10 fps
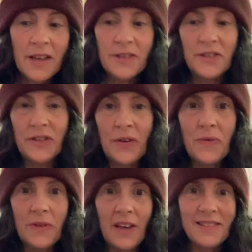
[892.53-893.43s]
So
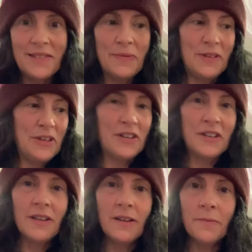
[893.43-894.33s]
yes, when you're
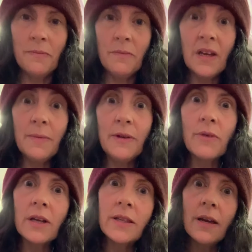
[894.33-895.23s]
maybe
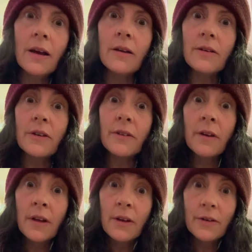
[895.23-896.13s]
right there,
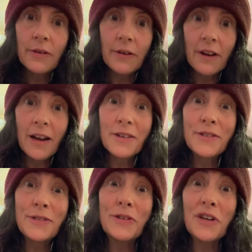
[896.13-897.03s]
your hair
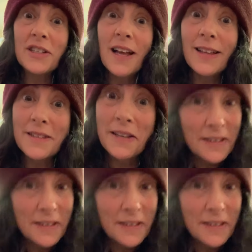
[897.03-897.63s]
stood on end.